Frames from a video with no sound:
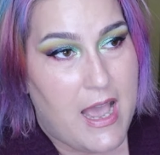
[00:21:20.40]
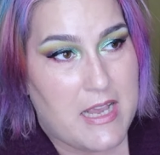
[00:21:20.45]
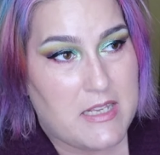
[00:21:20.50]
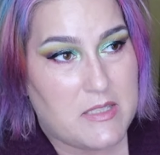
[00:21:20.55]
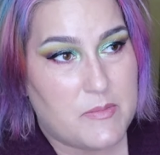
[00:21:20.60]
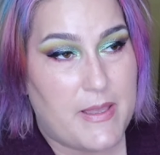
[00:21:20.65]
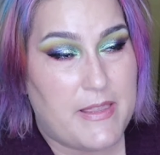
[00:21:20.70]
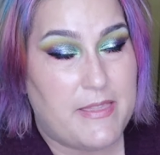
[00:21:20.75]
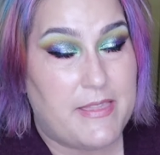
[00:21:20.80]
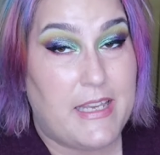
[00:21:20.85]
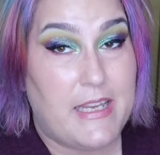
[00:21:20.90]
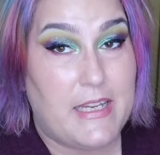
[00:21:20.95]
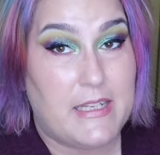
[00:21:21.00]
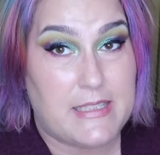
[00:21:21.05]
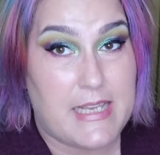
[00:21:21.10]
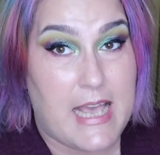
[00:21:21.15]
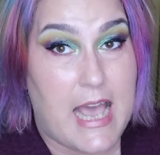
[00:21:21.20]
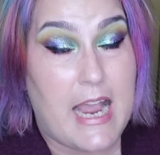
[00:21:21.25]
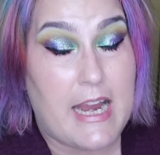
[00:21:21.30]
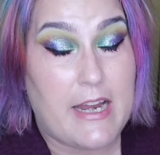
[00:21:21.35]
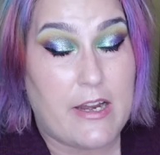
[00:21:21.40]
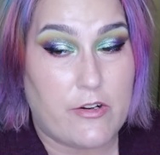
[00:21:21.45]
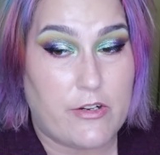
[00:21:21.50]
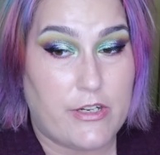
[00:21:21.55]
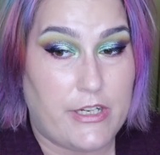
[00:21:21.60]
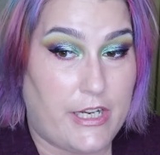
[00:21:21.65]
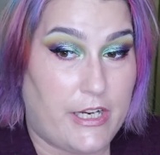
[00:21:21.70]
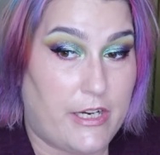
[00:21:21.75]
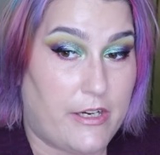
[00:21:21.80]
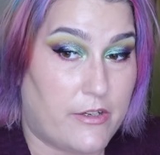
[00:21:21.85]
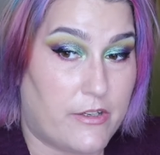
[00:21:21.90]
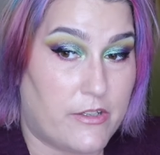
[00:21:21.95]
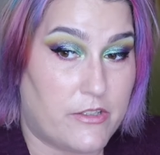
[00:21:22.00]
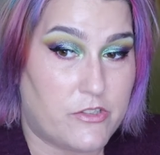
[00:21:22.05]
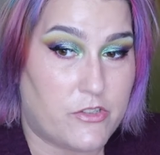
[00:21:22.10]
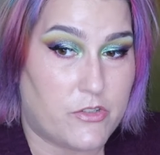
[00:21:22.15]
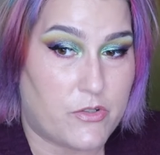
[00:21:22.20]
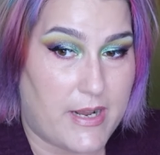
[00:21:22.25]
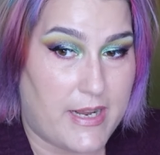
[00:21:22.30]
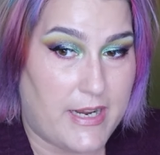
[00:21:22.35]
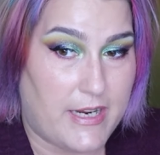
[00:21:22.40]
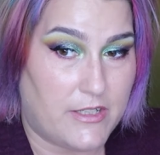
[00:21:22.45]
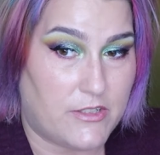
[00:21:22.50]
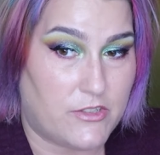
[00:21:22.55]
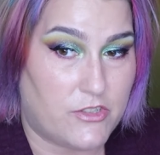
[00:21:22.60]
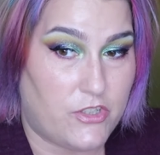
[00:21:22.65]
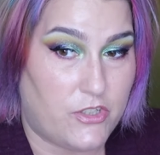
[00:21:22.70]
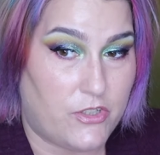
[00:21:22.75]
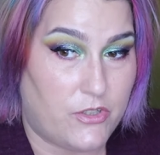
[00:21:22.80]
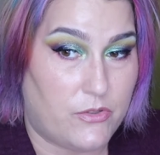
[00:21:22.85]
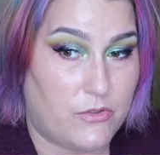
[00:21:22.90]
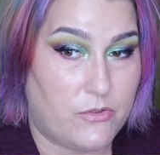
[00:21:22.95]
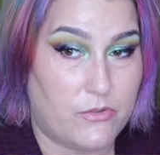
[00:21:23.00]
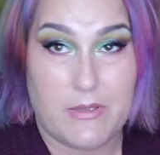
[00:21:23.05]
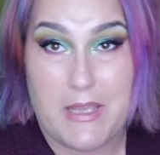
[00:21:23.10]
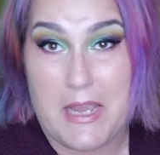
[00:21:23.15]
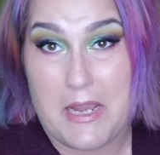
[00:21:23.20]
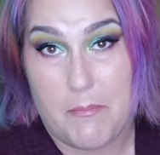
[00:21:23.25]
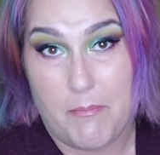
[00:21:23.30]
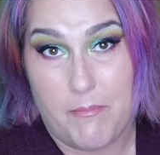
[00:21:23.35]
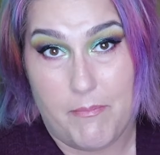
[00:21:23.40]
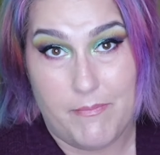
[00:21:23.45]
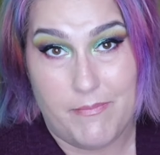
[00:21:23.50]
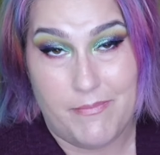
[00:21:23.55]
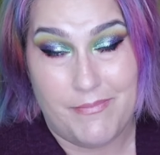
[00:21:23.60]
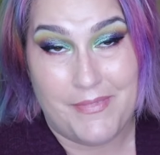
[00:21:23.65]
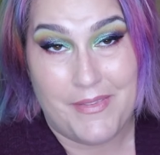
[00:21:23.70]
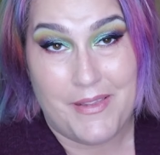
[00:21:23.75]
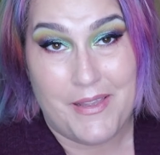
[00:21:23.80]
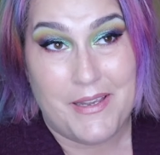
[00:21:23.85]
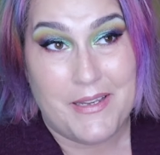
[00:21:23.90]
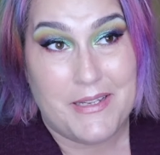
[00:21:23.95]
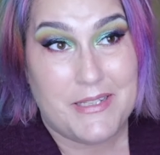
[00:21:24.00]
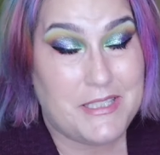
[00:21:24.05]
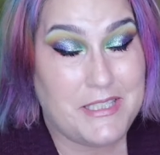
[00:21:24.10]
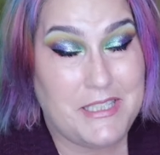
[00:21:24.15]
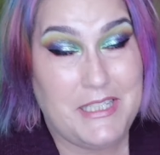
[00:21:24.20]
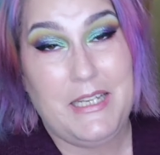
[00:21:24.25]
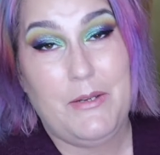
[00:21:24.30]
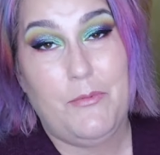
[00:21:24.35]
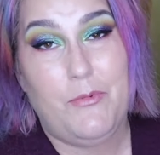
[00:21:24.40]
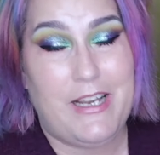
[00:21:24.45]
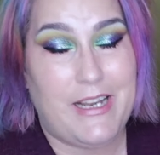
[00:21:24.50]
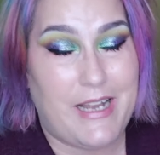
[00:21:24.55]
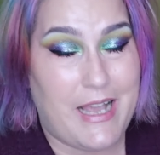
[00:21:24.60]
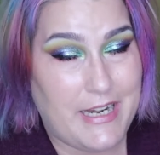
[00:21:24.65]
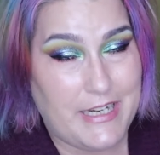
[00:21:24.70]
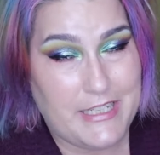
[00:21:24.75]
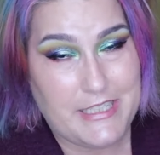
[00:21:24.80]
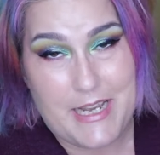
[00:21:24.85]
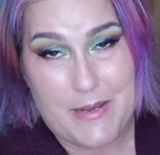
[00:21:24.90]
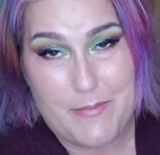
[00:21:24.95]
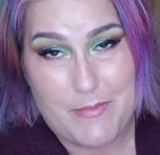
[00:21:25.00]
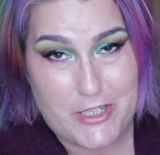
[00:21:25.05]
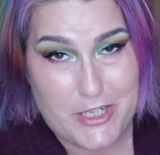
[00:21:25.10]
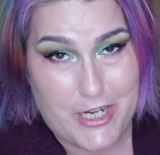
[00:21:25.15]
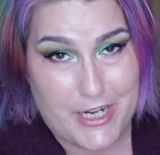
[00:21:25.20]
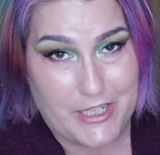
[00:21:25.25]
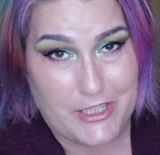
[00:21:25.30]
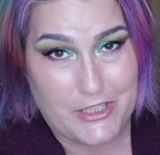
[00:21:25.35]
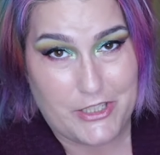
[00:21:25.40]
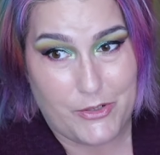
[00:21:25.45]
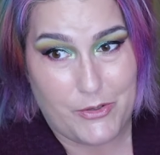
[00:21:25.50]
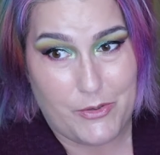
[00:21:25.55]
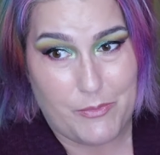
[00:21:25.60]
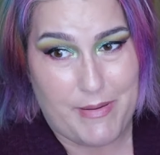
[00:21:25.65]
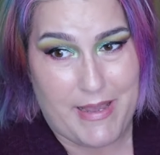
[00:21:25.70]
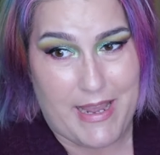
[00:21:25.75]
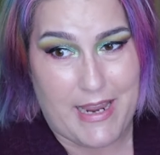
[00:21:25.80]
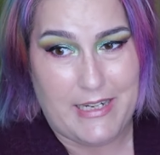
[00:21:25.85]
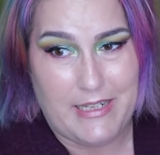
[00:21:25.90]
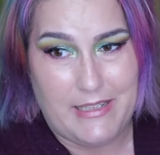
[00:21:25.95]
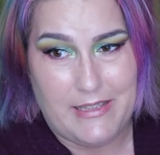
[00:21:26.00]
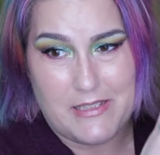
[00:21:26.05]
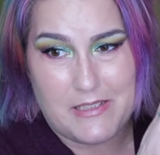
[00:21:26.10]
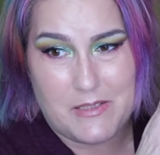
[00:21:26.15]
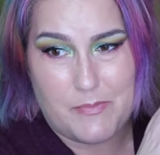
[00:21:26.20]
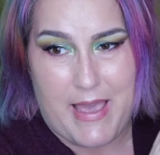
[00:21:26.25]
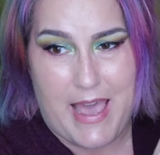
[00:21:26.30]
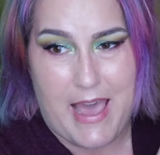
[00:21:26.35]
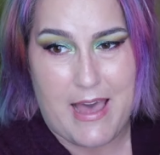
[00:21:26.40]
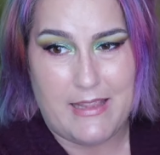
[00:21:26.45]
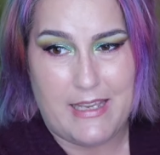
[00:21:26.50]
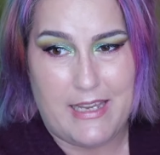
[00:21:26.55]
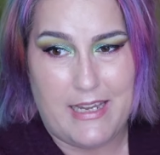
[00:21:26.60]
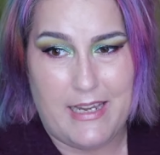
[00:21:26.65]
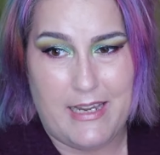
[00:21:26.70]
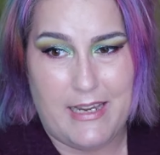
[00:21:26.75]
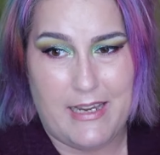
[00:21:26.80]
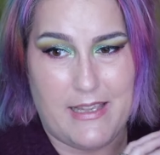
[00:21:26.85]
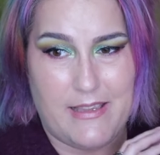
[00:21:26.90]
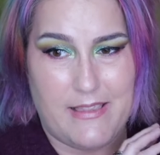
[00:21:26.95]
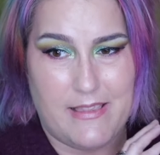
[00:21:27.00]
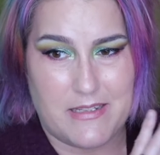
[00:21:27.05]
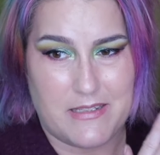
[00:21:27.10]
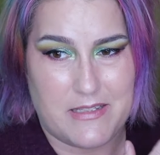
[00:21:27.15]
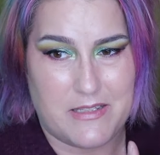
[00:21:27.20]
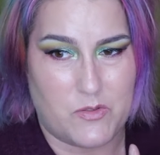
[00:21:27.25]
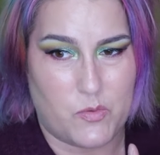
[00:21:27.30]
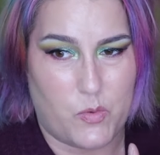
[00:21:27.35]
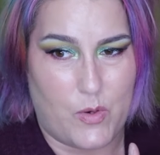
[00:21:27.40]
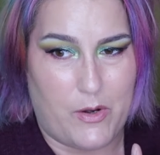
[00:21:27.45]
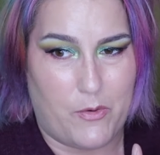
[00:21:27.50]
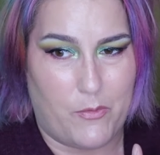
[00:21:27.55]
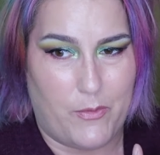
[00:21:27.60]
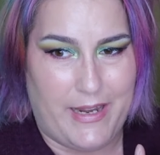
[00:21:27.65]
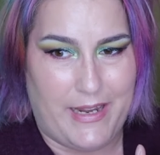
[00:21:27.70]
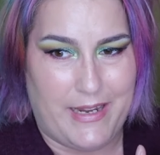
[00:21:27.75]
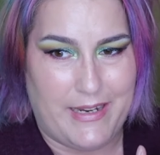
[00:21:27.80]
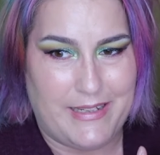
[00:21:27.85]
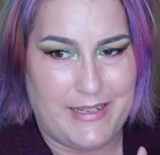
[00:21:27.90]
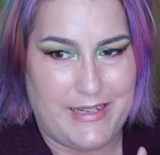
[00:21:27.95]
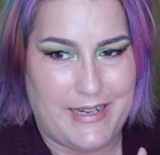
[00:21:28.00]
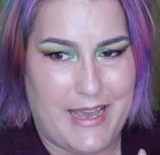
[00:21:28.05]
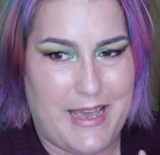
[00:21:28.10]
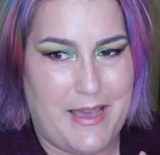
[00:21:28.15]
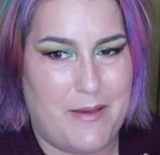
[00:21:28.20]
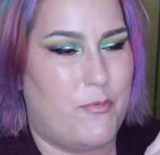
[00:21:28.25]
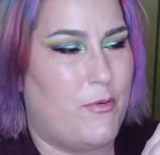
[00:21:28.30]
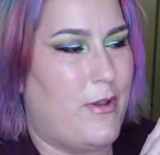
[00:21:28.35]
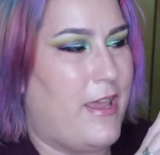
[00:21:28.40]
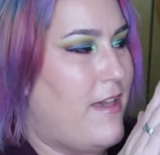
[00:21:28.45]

I spent the entire year trying to like see what kind of damage I could do in panning this palette and this is where we ended up.